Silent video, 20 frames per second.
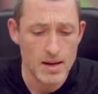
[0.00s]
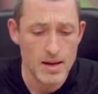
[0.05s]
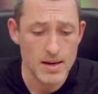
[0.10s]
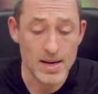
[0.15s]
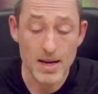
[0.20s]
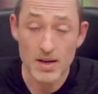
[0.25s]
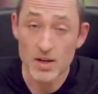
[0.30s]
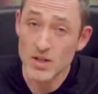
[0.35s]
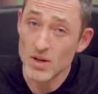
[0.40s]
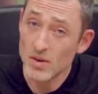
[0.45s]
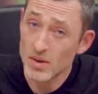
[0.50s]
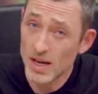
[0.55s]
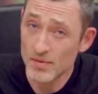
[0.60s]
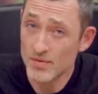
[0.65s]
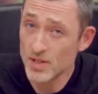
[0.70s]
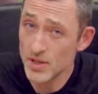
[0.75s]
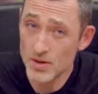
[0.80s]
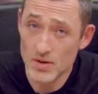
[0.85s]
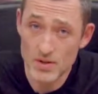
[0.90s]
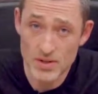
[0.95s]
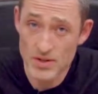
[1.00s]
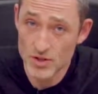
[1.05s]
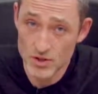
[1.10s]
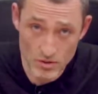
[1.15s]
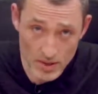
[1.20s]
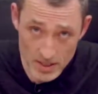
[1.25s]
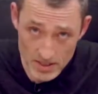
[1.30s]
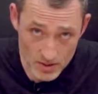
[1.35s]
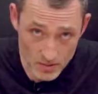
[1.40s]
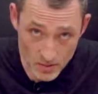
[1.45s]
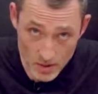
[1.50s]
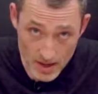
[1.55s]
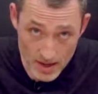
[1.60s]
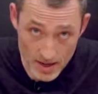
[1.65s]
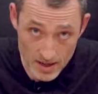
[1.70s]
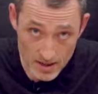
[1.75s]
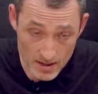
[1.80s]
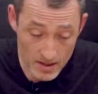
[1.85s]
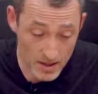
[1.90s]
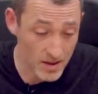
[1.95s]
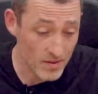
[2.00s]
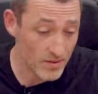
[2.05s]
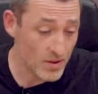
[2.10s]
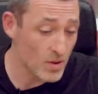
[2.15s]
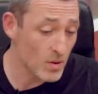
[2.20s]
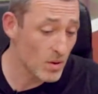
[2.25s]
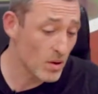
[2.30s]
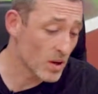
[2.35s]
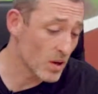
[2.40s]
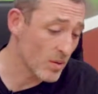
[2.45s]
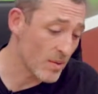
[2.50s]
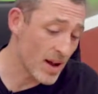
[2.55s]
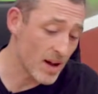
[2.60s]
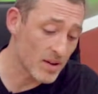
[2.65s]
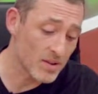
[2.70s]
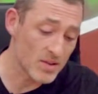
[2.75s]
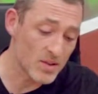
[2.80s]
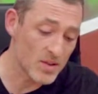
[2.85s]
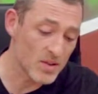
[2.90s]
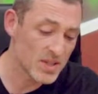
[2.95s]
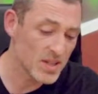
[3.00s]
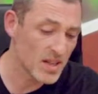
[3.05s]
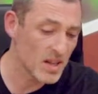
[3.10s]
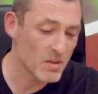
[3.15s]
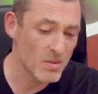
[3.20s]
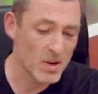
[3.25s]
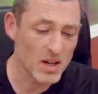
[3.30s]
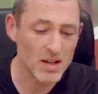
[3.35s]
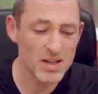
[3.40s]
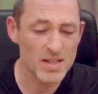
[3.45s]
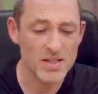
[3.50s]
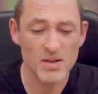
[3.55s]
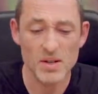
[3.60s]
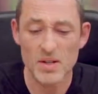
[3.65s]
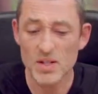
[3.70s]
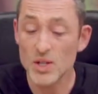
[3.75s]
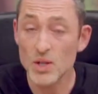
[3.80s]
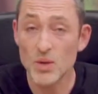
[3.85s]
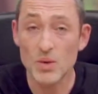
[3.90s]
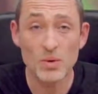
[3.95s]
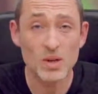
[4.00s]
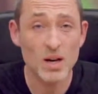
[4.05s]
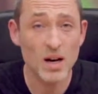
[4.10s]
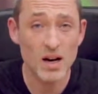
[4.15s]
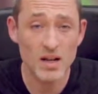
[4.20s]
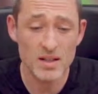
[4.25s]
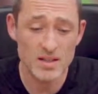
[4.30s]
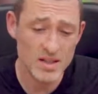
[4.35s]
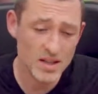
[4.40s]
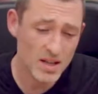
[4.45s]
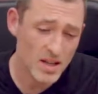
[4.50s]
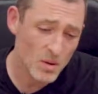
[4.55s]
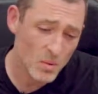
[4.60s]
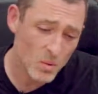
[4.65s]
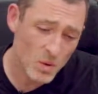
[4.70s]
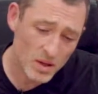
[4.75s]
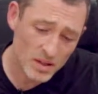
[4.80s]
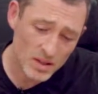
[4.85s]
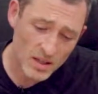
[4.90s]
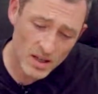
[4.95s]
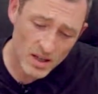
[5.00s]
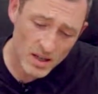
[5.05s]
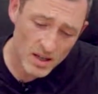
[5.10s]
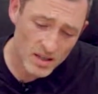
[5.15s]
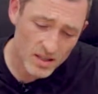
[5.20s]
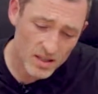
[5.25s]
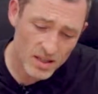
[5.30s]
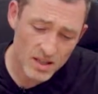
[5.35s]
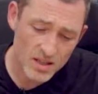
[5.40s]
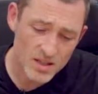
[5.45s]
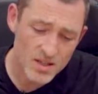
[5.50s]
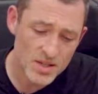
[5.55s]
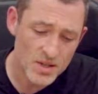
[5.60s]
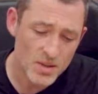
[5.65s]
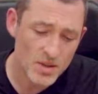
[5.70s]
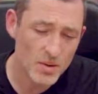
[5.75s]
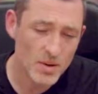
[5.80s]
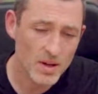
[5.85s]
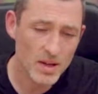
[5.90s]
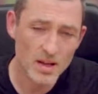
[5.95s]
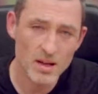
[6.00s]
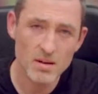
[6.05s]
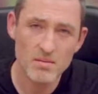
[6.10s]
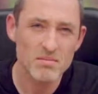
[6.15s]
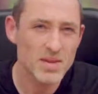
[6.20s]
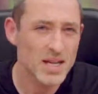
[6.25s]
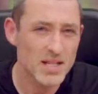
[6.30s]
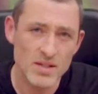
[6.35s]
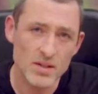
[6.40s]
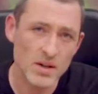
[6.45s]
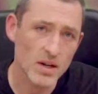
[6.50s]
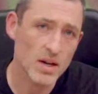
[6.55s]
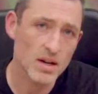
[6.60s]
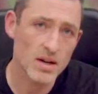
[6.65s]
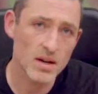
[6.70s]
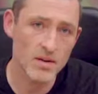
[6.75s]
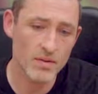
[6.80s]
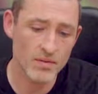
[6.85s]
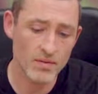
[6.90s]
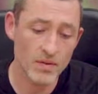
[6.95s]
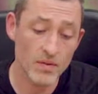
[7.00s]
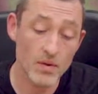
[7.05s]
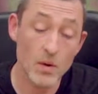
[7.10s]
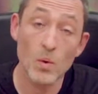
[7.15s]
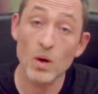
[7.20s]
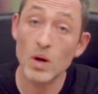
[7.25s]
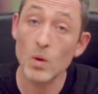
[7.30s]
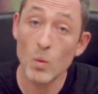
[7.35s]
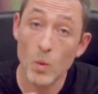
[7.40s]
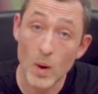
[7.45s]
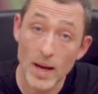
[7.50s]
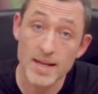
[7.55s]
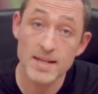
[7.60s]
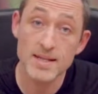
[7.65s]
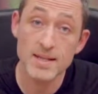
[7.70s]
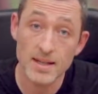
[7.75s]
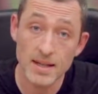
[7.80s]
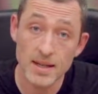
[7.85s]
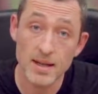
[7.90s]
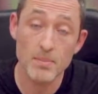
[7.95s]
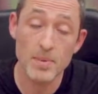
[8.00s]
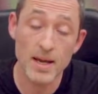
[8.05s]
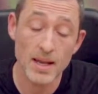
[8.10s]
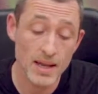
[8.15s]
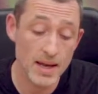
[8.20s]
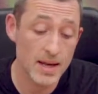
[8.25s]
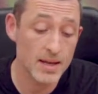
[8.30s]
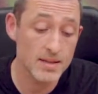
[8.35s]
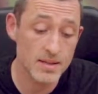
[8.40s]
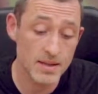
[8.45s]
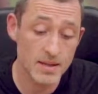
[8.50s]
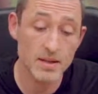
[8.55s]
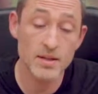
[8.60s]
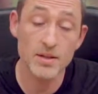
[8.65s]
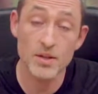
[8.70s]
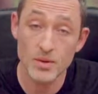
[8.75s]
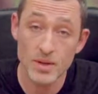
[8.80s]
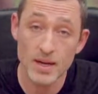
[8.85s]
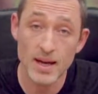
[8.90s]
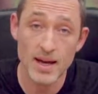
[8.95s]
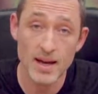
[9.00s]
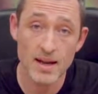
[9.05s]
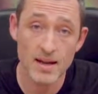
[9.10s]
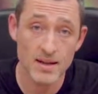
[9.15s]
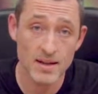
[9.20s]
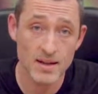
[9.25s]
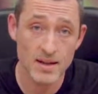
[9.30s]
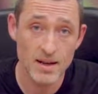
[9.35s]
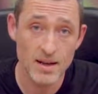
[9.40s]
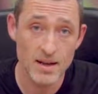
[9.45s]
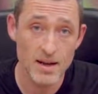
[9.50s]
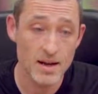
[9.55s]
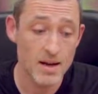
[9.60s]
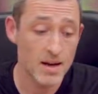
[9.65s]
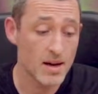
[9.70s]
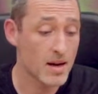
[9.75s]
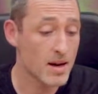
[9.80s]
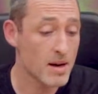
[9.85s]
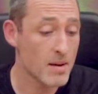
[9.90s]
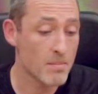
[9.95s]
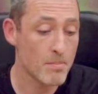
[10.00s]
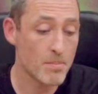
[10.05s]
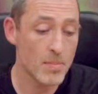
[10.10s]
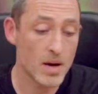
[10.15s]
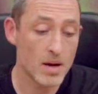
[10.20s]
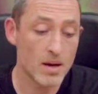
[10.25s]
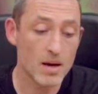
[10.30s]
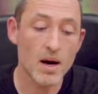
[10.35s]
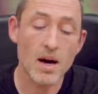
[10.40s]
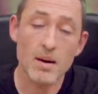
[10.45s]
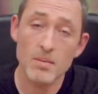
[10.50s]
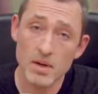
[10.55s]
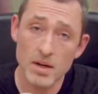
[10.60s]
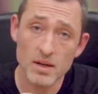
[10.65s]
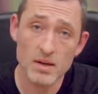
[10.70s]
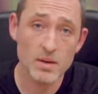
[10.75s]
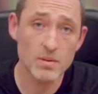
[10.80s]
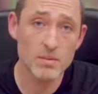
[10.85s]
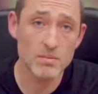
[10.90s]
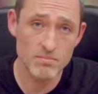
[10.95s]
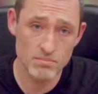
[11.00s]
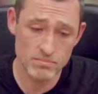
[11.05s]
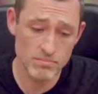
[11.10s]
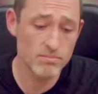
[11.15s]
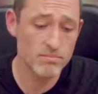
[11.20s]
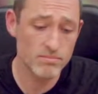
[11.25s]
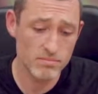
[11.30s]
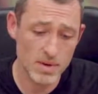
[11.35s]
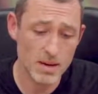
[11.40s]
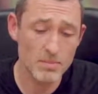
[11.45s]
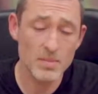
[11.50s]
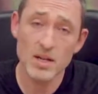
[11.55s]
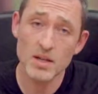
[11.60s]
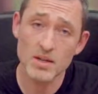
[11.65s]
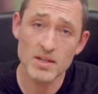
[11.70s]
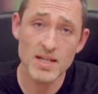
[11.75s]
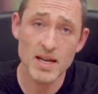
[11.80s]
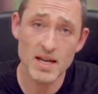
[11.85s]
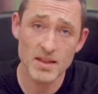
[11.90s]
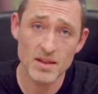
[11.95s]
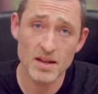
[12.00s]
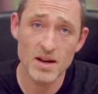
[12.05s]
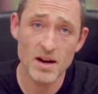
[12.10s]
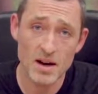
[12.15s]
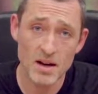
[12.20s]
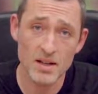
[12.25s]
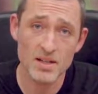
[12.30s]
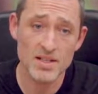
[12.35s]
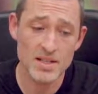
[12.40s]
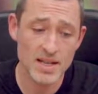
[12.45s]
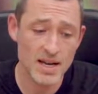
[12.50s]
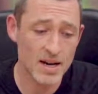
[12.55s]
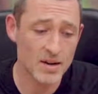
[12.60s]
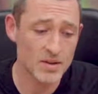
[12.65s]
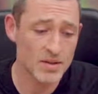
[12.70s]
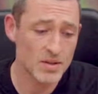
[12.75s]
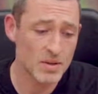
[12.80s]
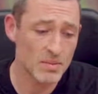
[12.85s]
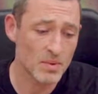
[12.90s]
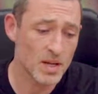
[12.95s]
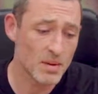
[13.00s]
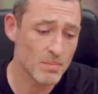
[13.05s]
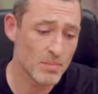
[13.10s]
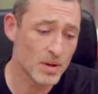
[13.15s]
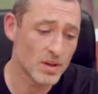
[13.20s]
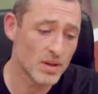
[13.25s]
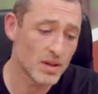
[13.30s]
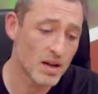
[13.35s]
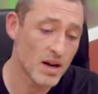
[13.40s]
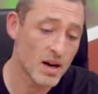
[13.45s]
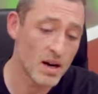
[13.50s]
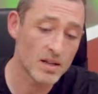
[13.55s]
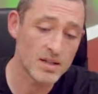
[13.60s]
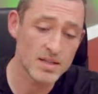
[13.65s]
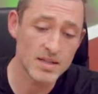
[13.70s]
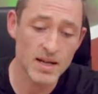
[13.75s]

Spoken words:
Now you don't have to use it straight away. If you look around and you see, well, there's only 2 cards here, 1 card here, 2 here, that's not enough. If you want to wait a little bit later, you can. But I'm going to take the cards now, so I'm going to put the cards